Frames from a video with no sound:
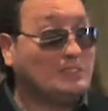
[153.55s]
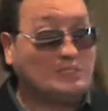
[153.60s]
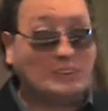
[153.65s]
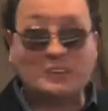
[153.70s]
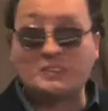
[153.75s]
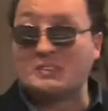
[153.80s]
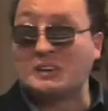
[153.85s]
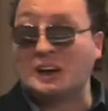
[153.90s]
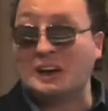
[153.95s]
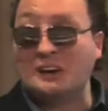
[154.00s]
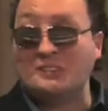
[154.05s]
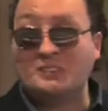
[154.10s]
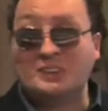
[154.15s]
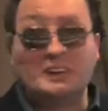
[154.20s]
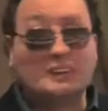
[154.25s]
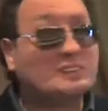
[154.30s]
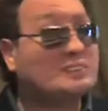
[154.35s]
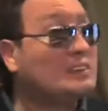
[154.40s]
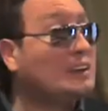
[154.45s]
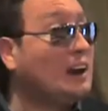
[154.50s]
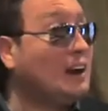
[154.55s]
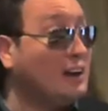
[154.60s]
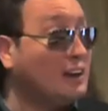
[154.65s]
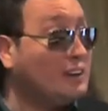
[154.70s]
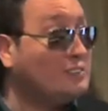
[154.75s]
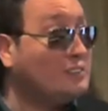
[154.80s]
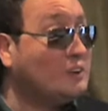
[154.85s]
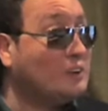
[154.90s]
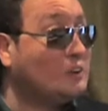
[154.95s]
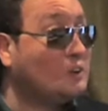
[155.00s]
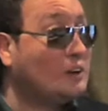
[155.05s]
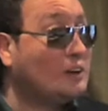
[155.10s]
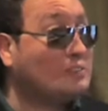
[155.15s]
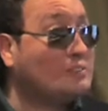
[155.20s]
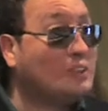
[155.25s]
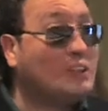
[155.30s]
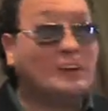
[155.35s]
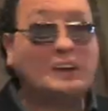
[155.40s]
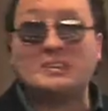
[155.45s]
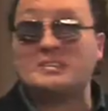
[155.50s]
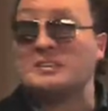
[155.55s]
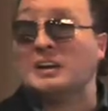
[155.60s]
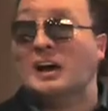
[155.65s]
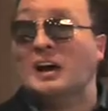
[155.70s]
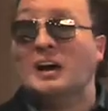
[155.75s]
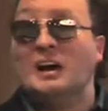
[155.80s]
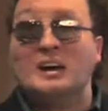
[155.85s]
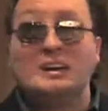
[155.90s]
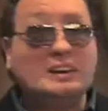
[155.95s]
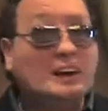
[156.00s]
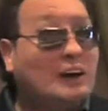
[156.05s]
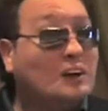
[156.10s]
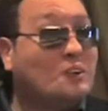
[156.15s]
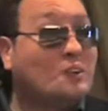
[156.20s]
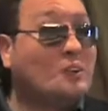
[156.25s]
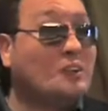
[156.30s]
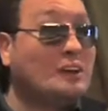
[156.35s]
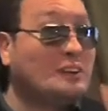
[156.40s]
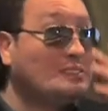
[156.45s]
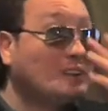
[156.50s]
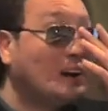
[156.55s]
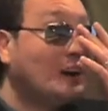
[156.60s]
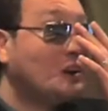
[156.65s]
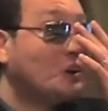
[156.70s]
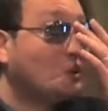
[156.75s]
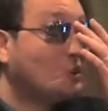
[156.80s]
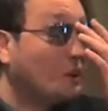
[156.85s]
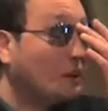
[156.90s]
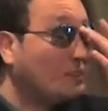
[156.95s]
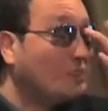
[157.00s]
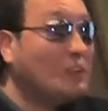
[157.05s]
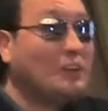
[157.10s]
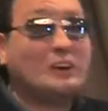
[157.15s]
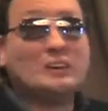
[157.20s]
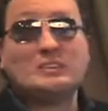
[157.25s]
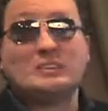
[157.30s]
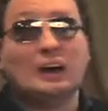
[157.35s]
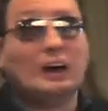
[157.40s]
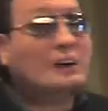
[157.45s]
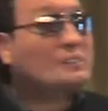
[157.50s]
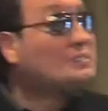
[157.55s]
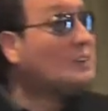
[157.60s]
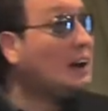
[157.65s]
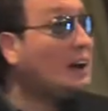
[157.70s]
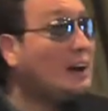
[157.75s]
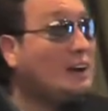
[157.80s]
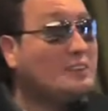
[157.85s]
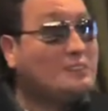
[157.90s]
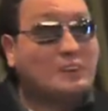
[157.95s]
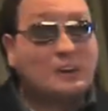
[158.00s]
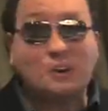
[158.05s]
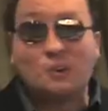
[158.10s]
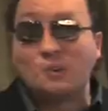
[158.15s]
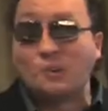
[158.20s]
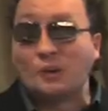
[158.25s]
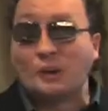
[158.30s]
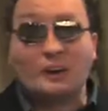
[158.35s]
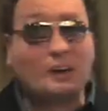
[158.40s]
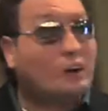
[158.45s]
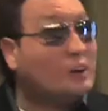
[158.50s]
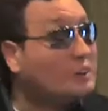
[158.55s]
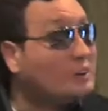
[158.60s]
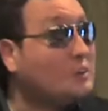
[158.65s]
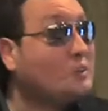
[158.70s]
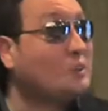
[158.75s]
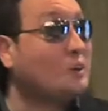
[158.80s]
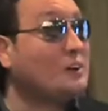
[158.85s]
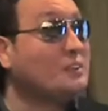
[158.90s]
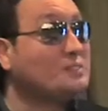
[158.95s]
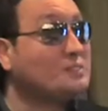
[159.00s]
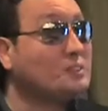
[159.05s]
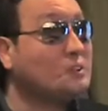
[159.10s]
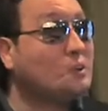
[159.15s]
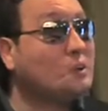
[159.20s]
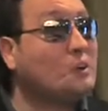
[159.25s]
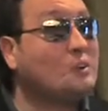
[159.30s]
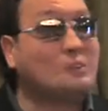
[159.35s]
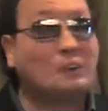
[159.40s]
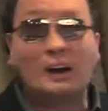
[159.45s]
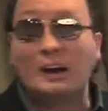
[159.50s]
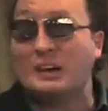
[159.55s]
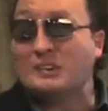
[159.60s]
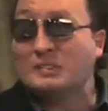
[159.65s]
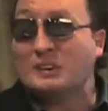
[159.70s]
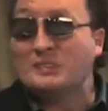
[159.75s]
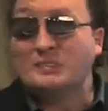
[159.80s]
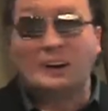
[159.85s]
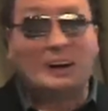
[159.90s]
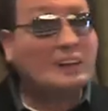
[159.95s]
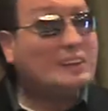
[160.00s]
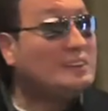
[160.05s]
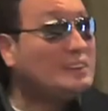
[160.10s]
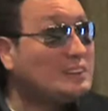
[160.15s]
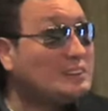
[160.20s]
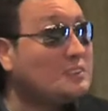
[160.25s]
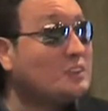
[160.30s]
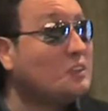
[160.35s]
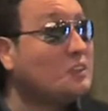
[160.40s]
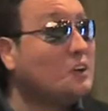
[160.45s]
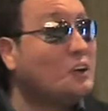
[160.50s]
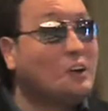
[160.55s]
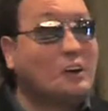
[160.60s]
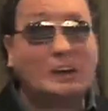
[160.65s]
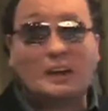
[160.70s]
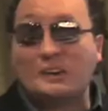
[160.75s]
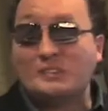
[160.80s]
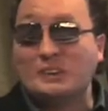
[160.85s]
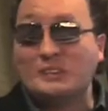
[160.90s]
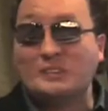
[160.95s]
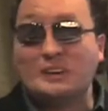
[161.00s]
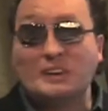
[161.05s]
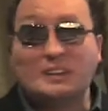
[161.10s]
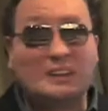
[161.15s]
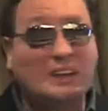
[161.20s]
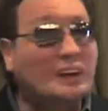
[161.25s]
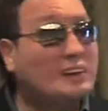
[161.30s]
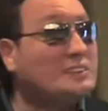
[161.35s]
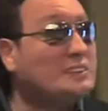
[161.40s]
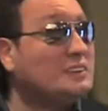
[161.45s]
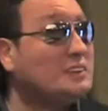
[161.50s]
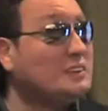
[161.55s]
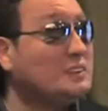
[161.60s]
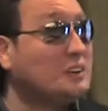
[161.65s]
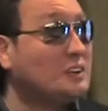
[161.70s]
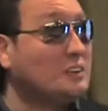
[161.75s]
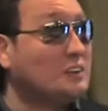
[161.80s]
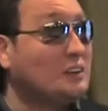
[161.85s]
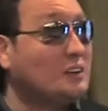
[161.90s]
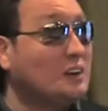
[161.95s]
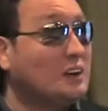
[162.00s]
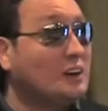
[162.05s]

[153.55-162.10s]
it builds confidence that I am in a great place. And not only am I in a great place, but I am in a great, on a great floor where everybody gets along, everybody likes each other.